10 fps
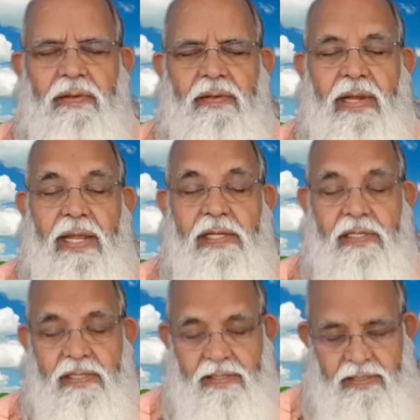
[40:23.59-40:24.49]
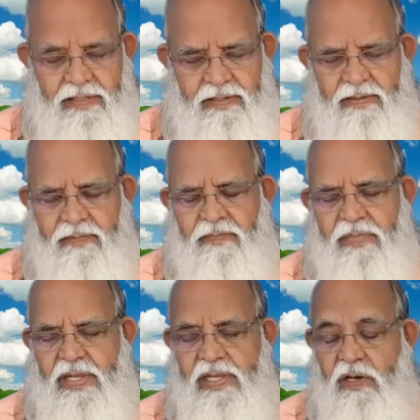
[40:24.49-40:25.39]
Next.
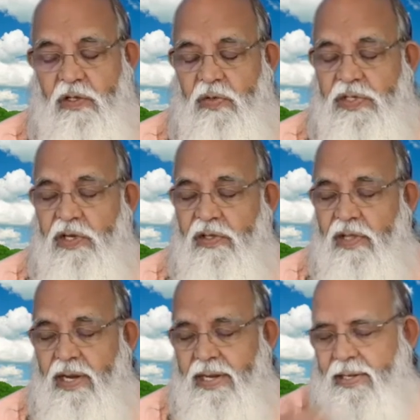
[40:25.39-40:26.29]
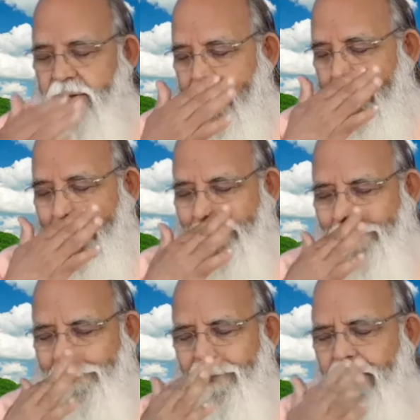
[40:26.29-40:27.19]
I said, now switch on the light
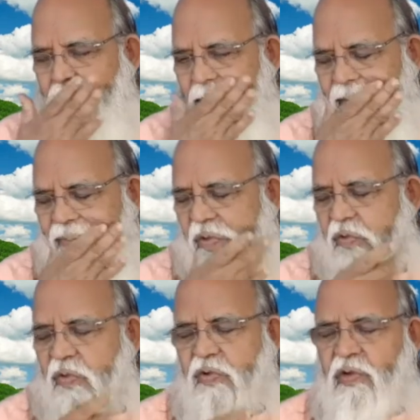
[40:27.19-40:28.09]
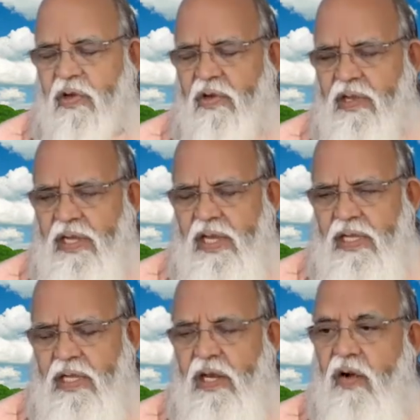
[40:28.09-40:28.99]
is switched on.
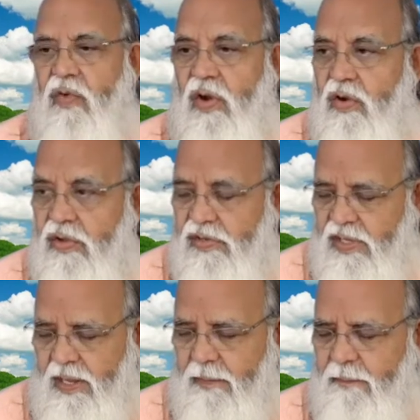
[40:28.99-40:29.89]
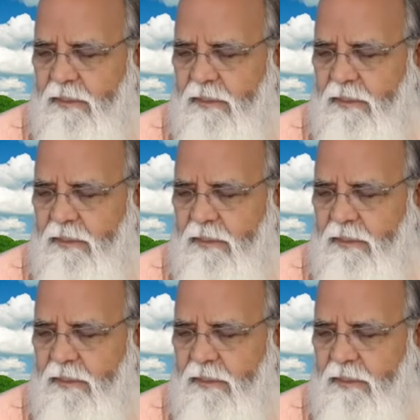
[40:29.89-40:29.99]
And now what do you see?